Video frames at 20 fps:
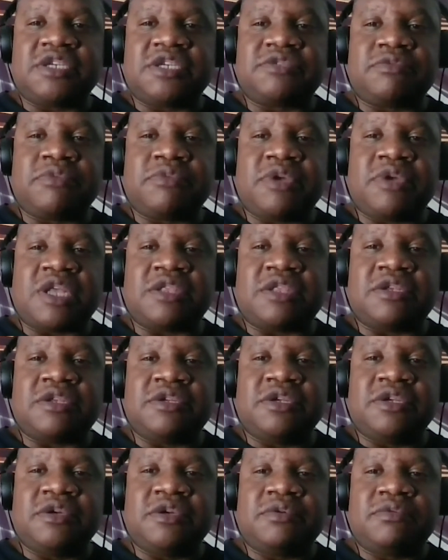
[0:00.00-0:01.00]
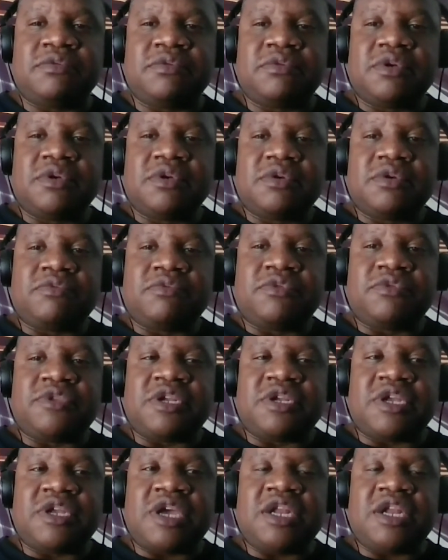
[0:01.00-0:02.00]
when we got the deal with
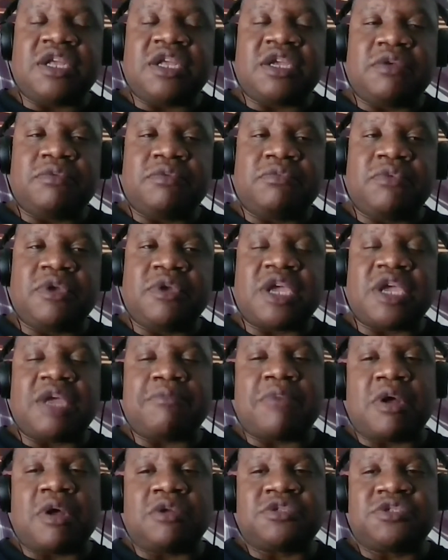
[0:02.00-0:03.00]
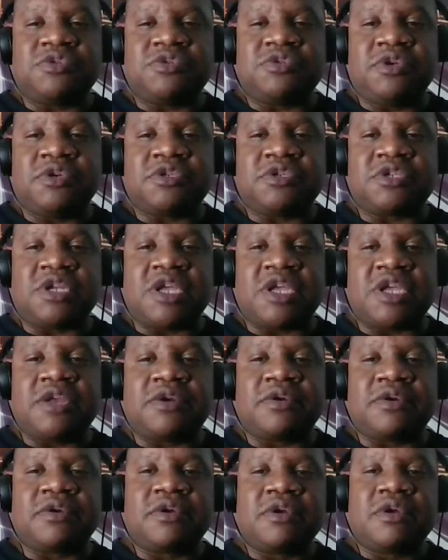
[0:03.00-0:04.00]
Atlantic, and we came out 2 years
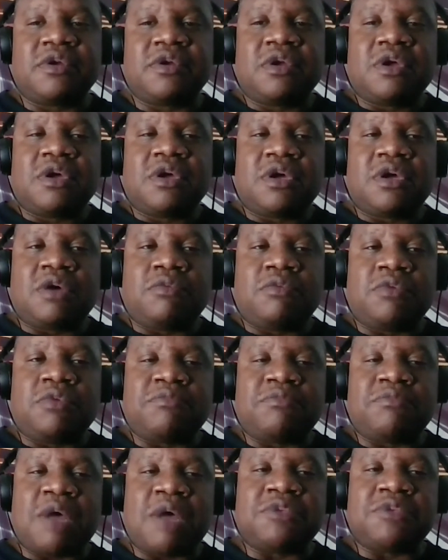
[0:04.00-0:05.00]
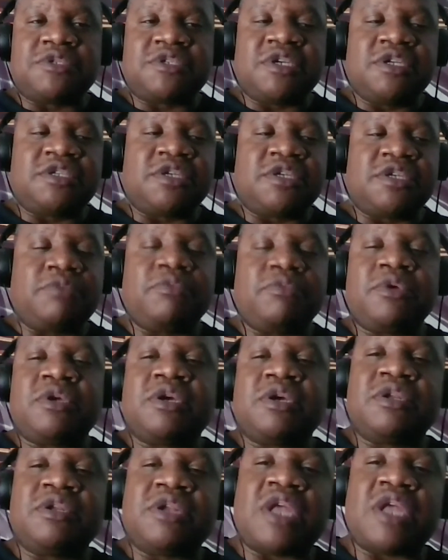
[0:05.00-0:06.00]
later with Mamacita, and we
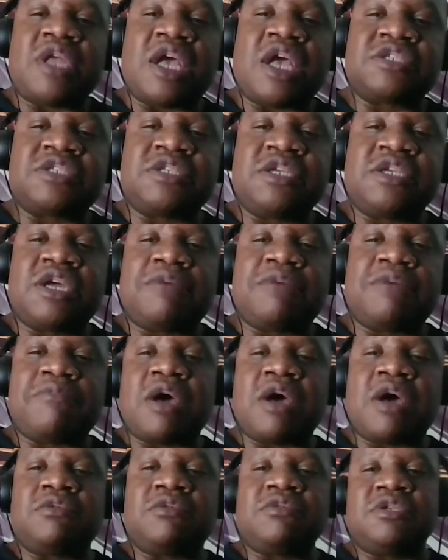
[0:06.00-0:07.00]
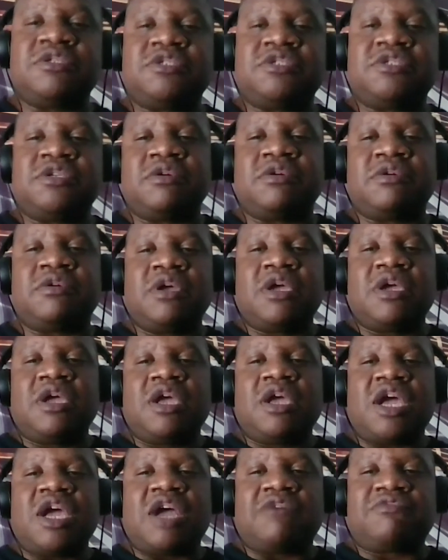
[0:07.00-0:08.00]
couldn't actually come out until
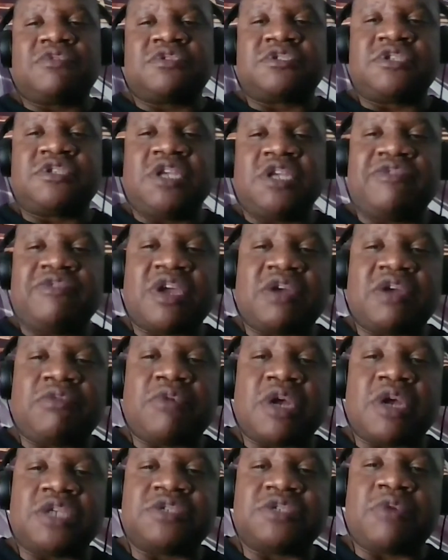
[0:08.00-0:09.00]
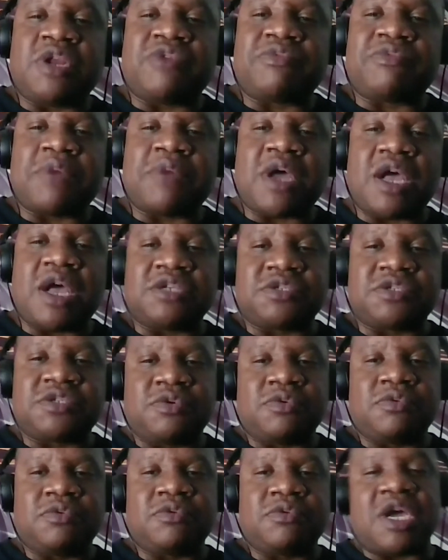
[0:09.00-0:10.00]
after Steve had graduated from high
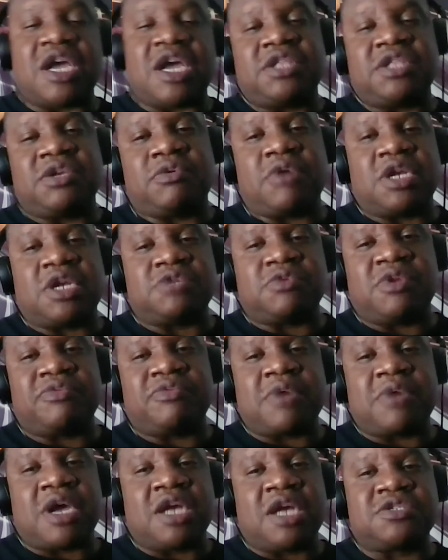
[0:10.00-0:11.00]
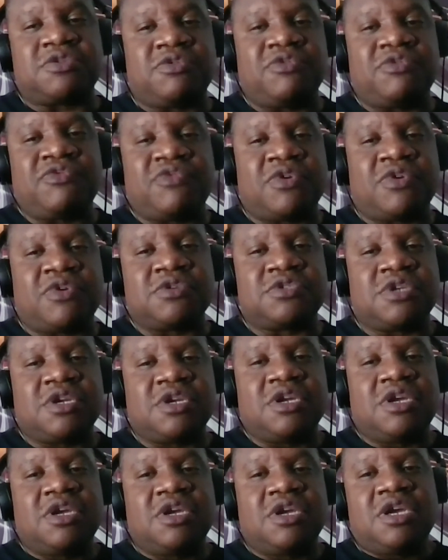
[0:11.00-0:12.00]
school. I had to graduate from high school first,
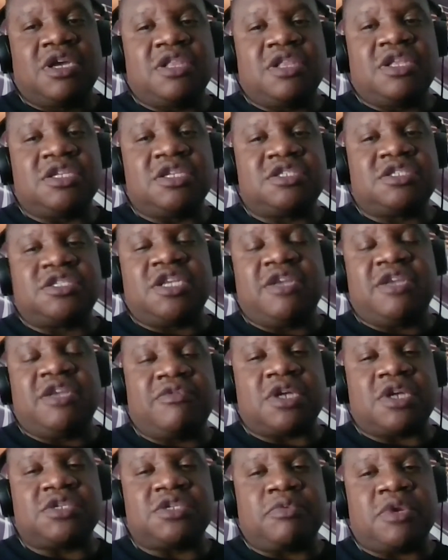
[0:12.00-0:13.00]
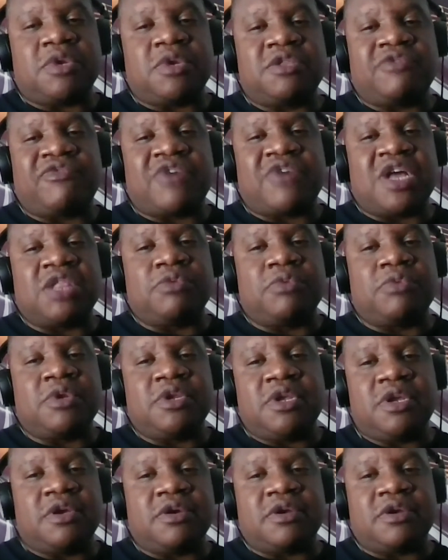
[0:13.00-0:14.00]
and then Steve graduated the following
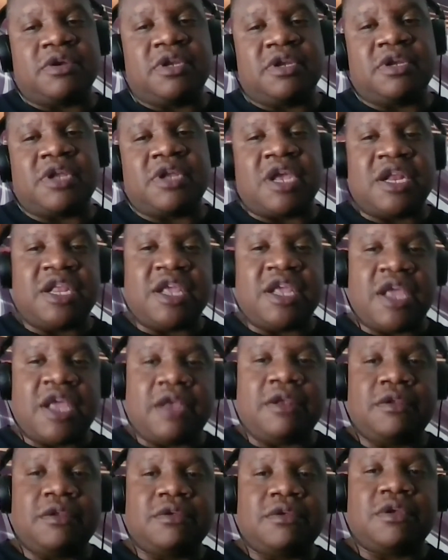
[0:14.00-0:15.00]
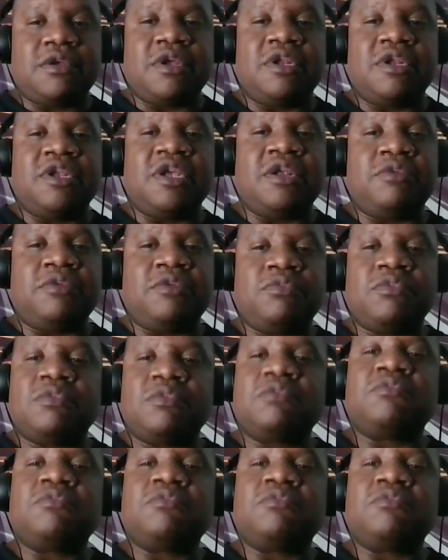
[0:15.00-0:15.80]
year in 88. And then